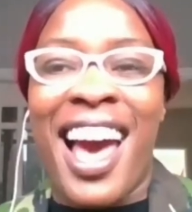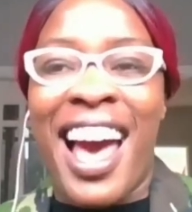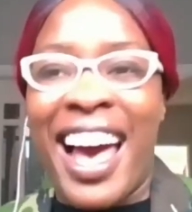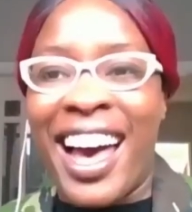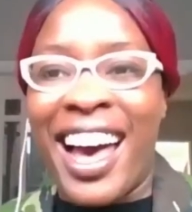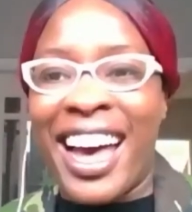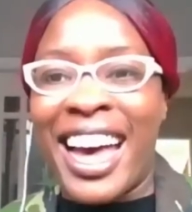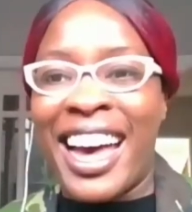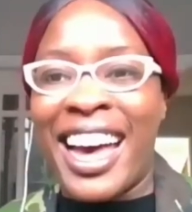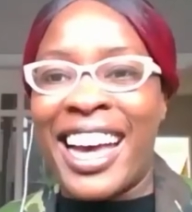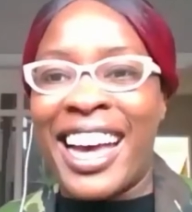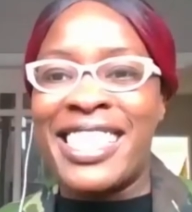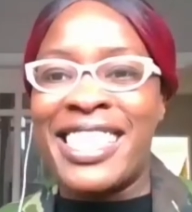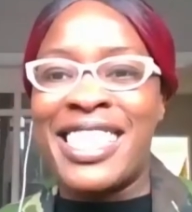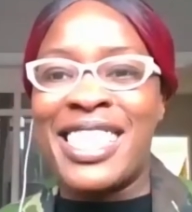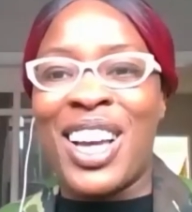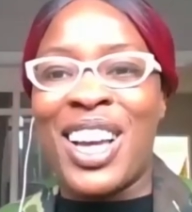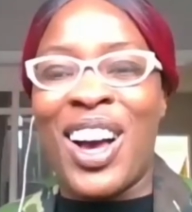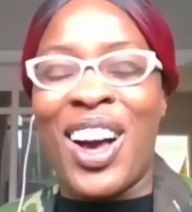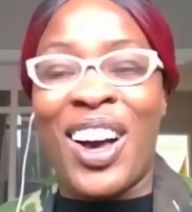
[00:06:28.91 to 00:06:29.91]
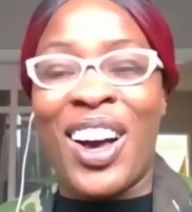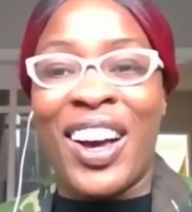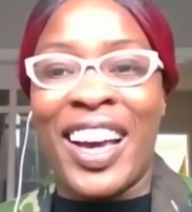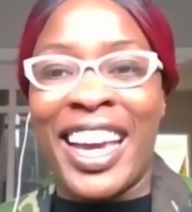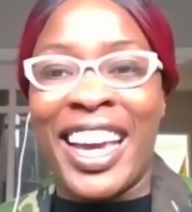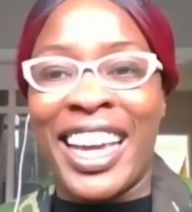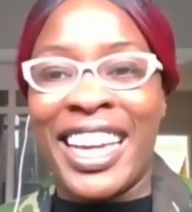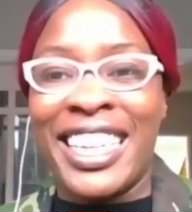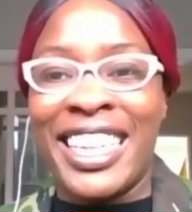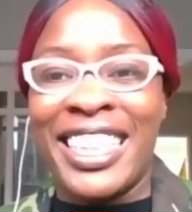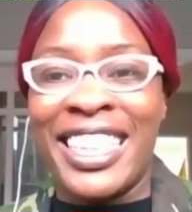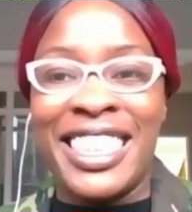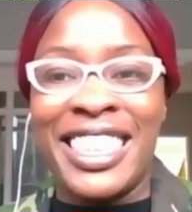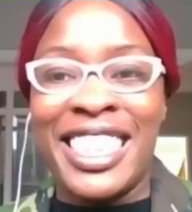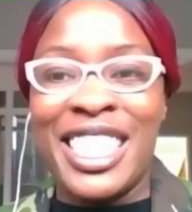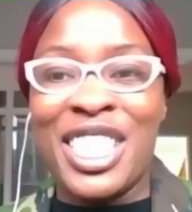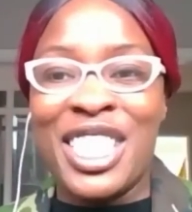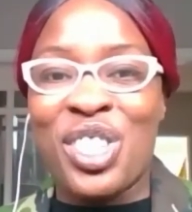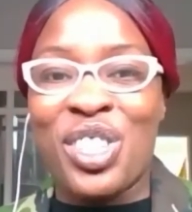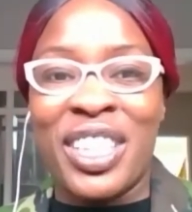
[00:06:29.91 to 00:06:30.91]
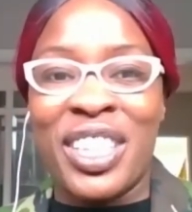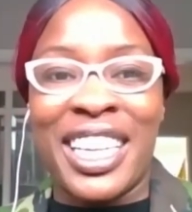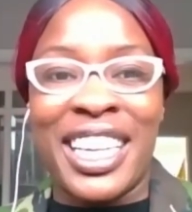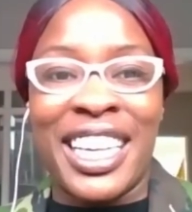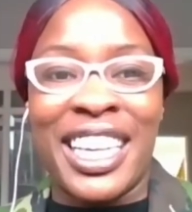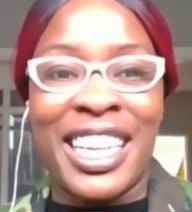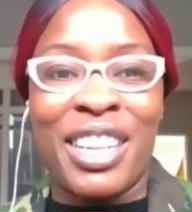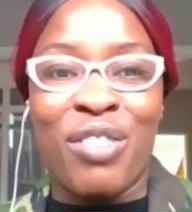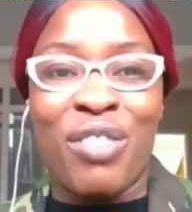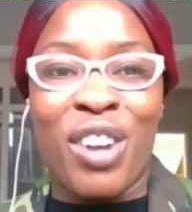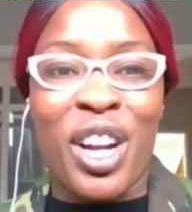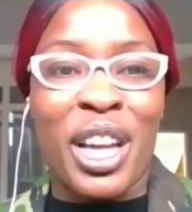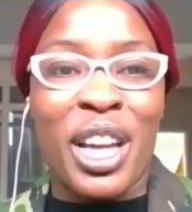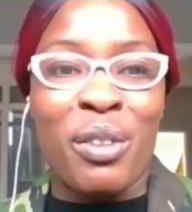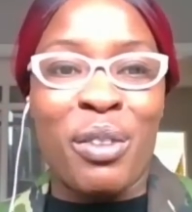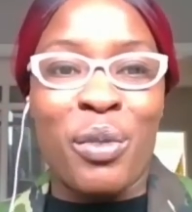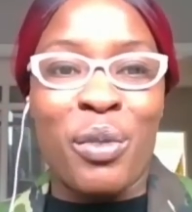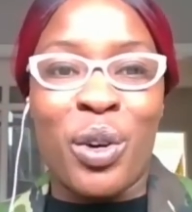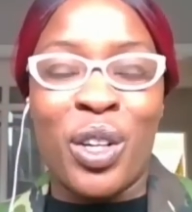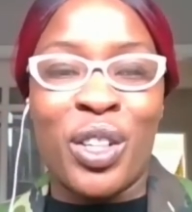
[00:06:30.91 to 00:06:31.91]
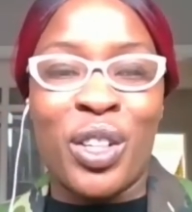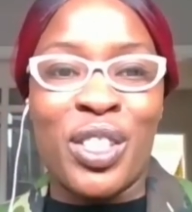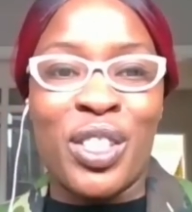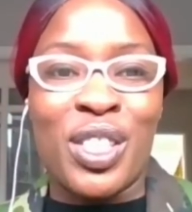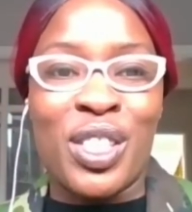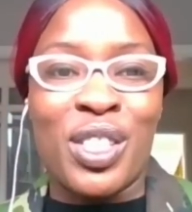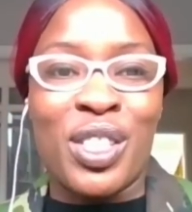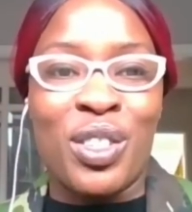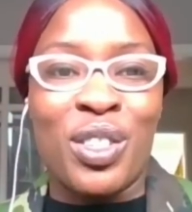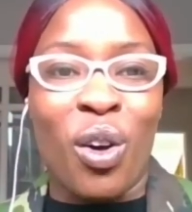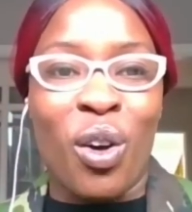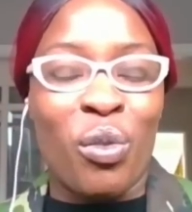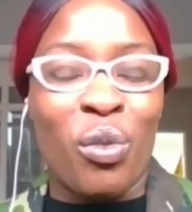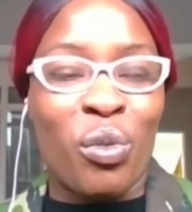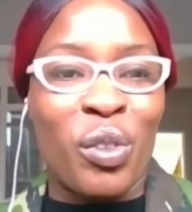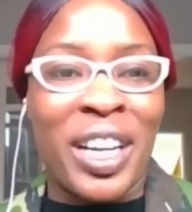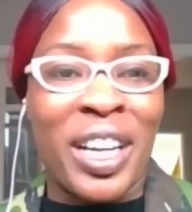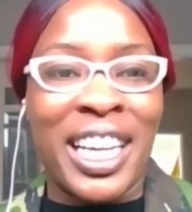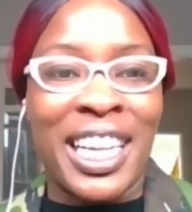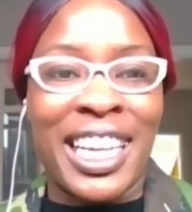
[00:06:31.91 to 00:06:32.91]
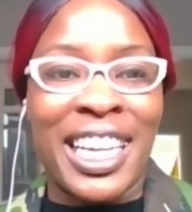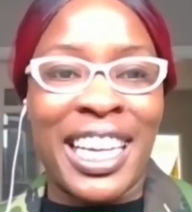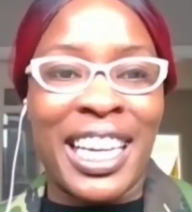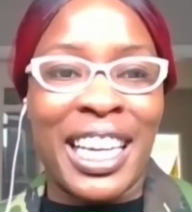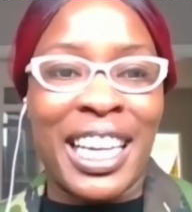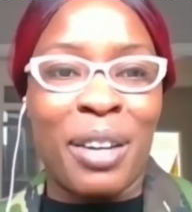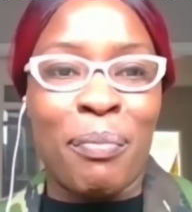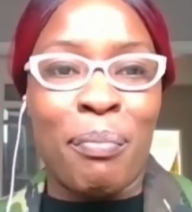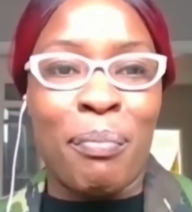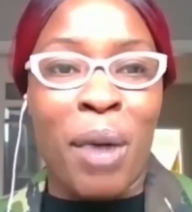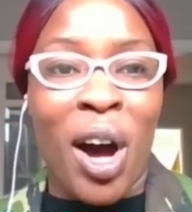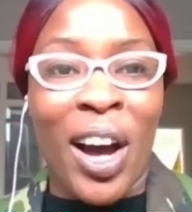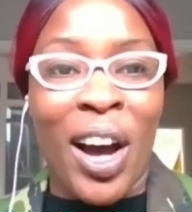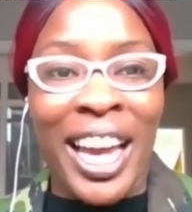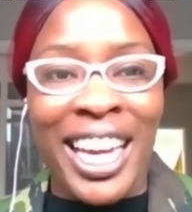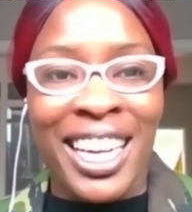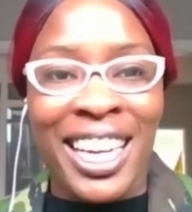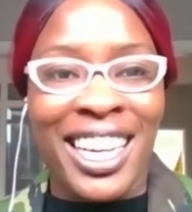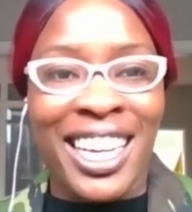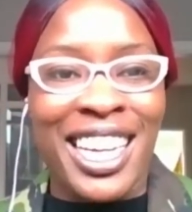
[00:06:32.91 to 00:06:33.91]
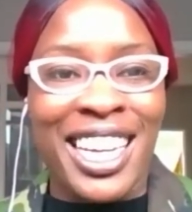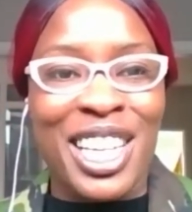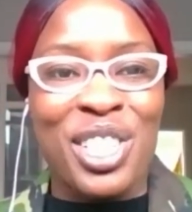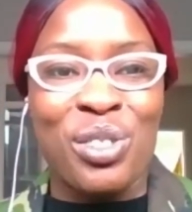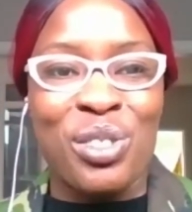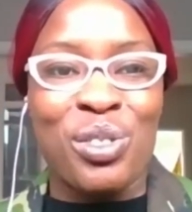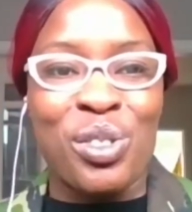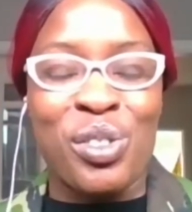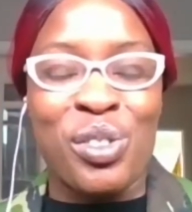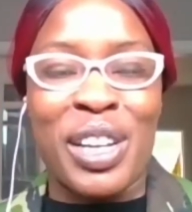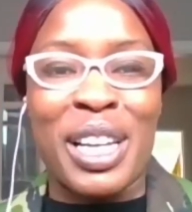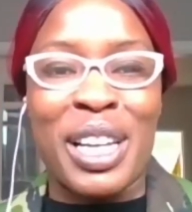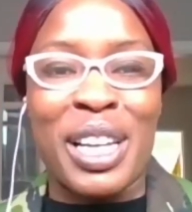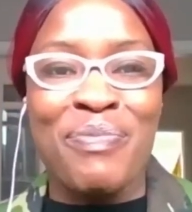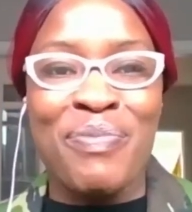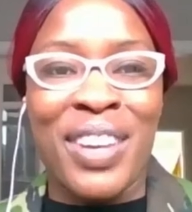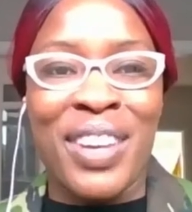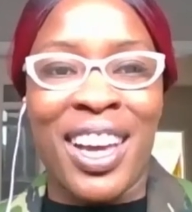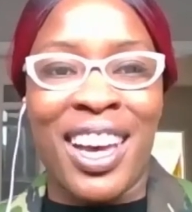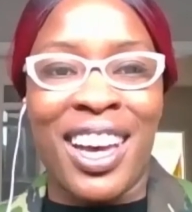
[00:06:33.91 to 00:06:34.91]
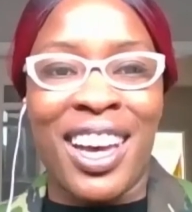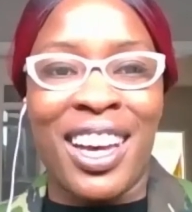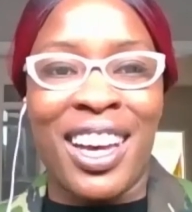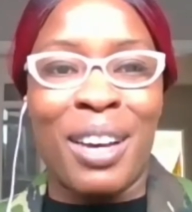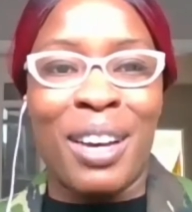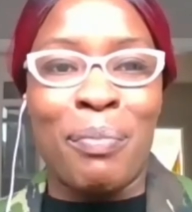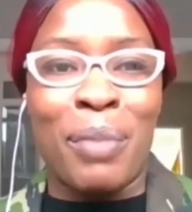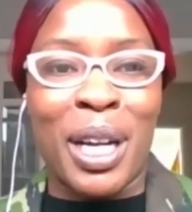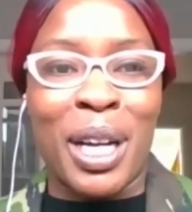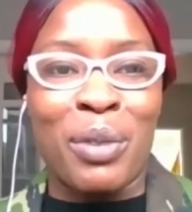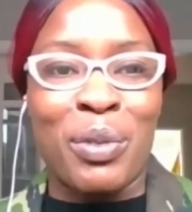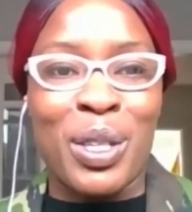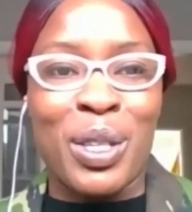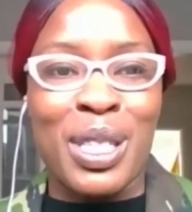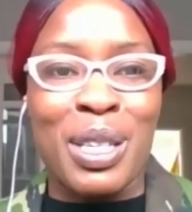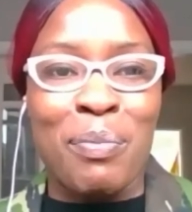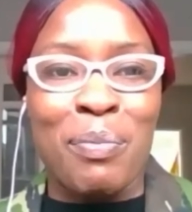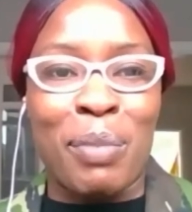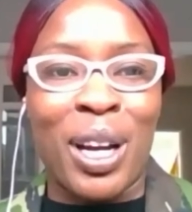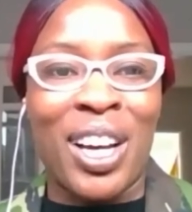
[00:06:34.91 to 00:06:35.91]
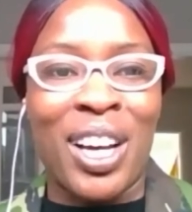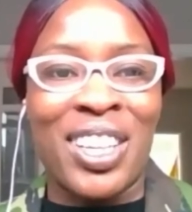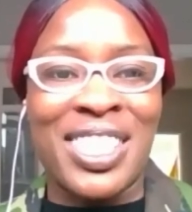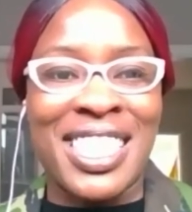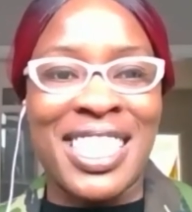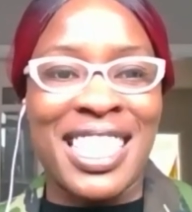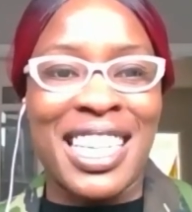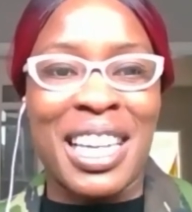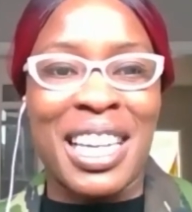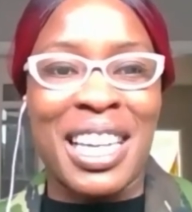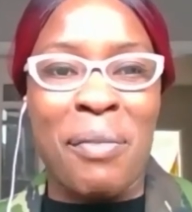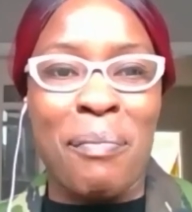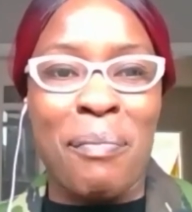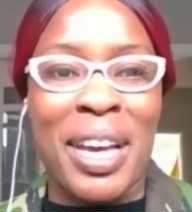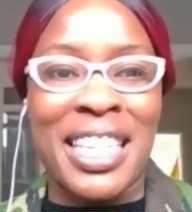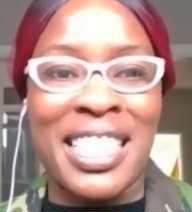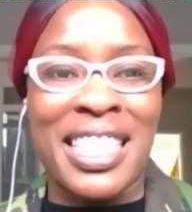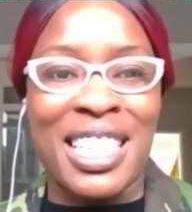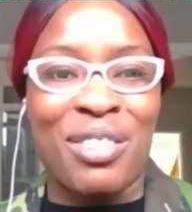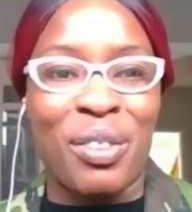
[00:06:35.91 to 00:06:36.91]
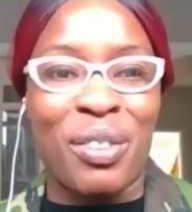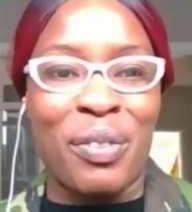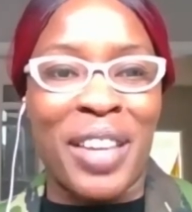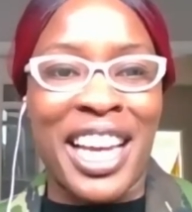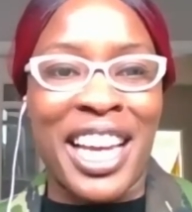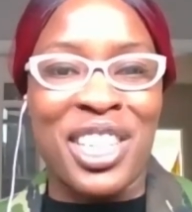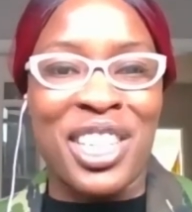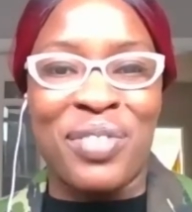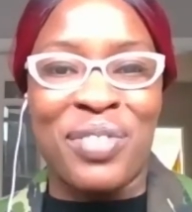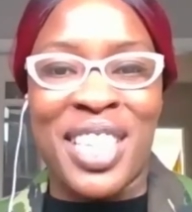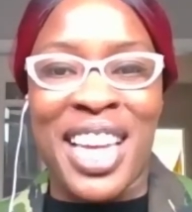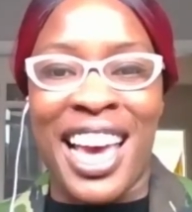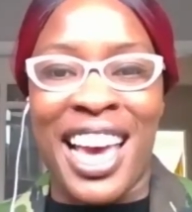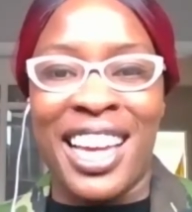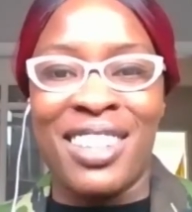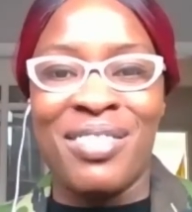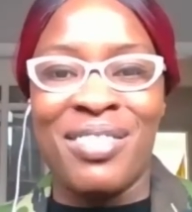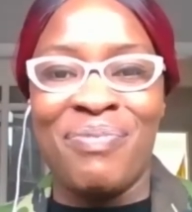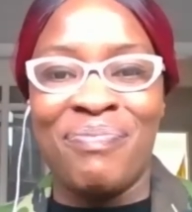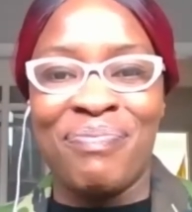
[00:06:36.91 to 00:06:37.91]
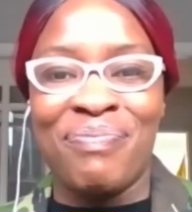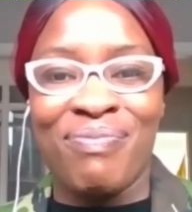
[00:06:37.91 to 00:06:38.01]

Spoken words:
And I literally, running was not really my initial dream, but it was implanted and embedded from the age of 10.